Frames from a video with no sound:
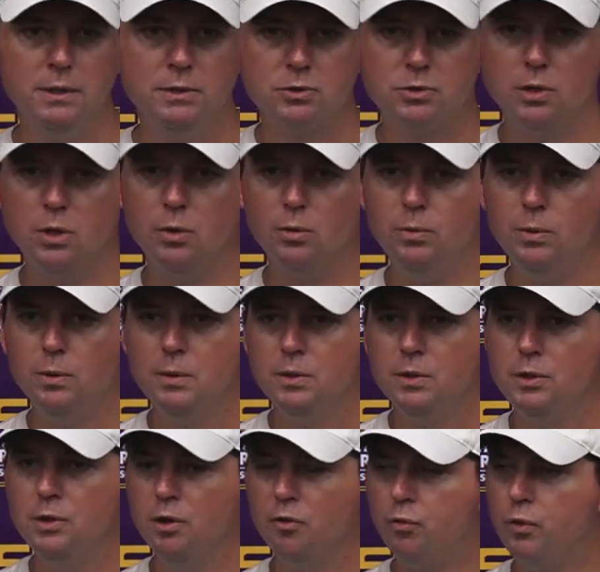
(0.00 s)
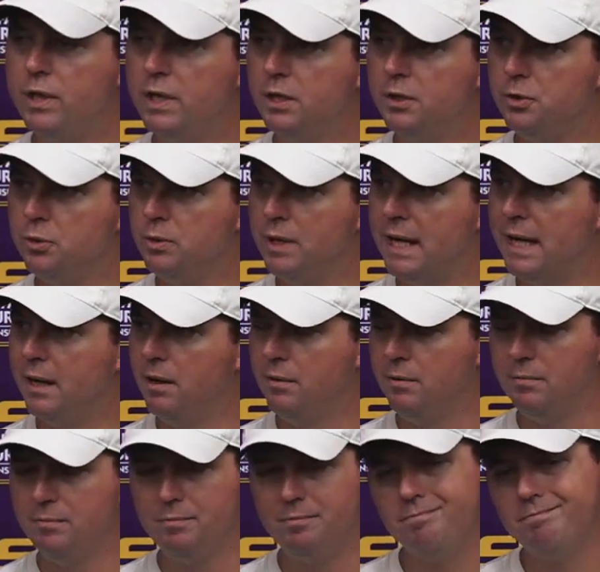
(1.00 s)
So, you know, if we need to do that,
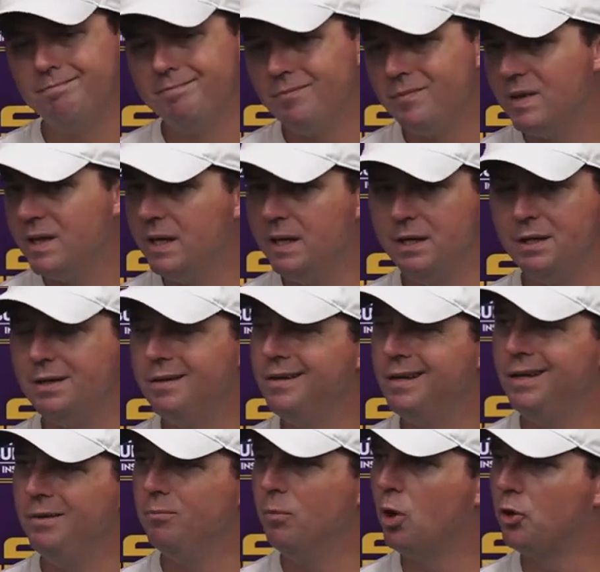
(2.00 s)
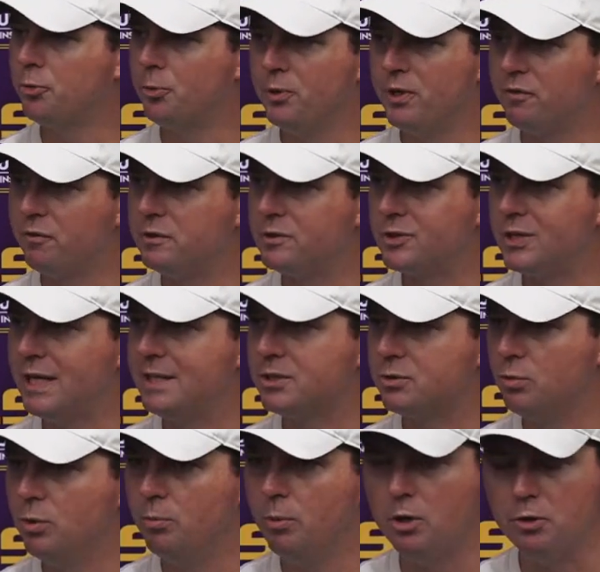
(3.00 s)
in multiple different
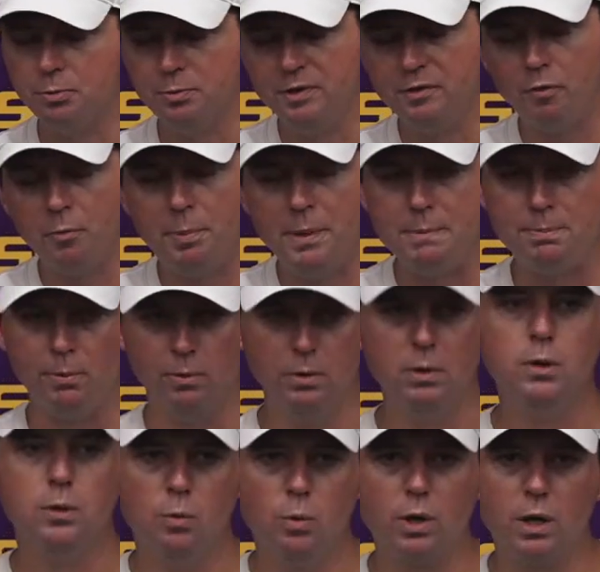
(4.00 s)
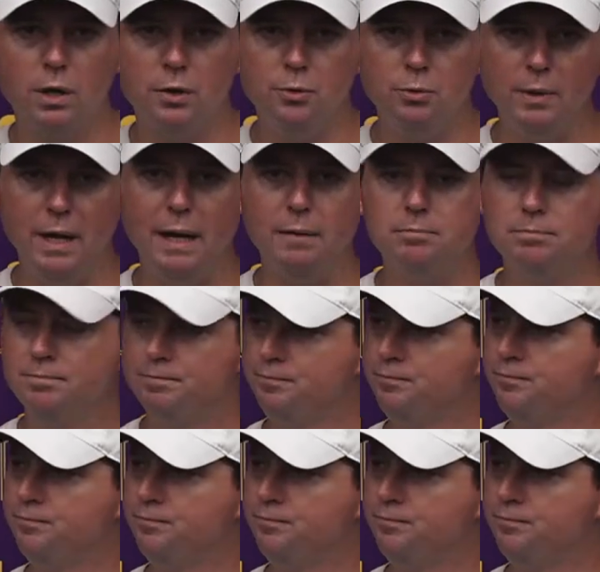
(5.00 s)
sets with multiple different people, we're going to do that.